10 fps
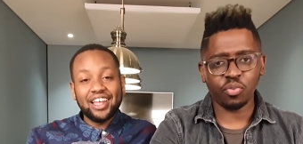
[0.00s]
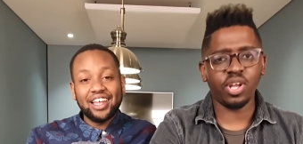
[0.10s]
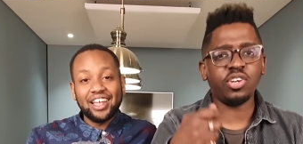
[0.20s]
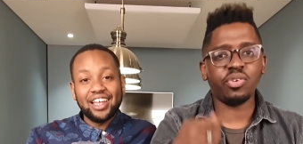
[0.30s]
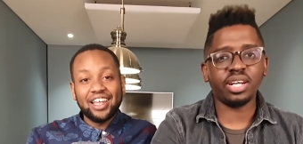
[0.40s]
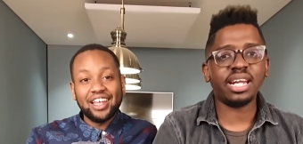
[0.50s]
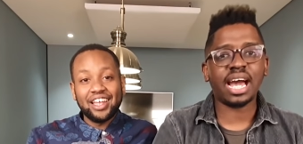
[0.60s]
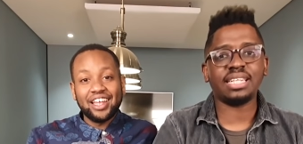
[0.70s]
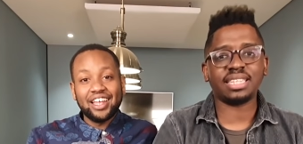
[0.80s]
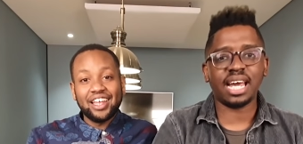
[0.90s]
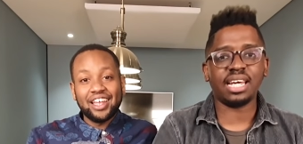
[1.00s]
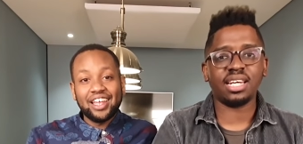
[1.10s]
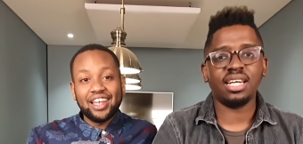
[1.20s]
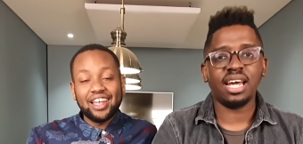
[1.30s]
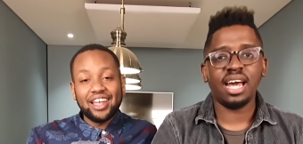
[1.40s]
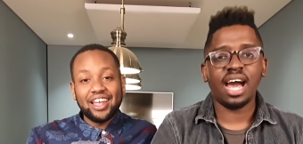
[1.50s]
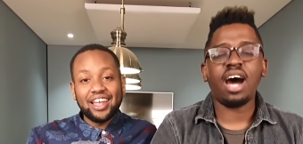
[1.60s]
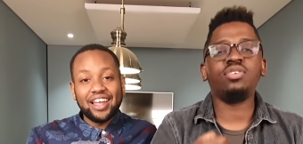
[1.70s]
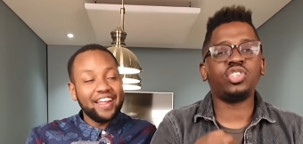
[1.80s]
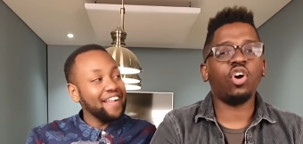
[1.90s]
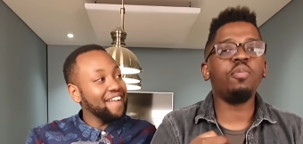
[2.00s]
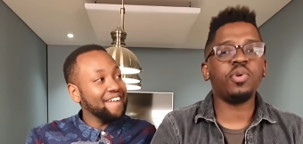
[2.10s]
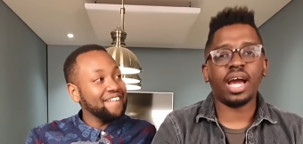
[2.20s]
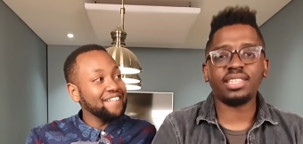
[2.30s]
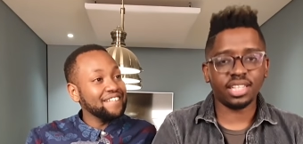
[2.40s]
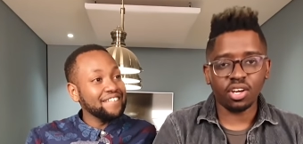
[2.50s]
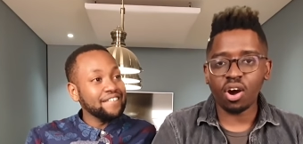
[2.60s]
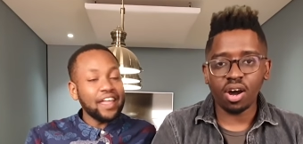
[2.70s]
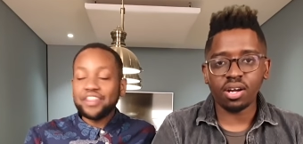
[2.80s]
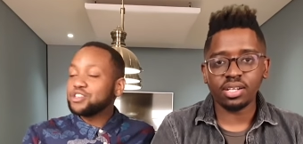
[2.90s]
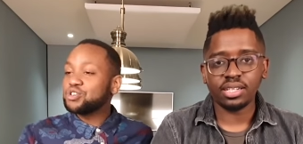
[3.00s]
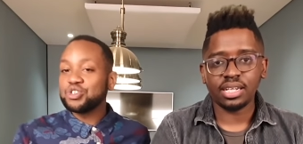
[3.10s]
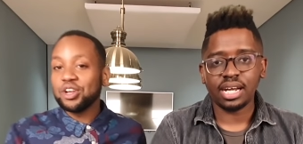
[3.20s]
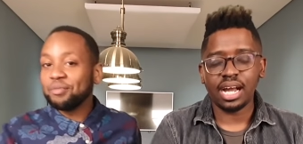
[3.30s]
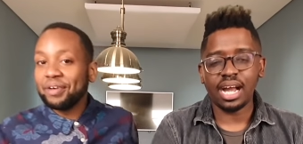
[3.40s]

Speaker 1: when you realize like how dope you actually are. And there's no turning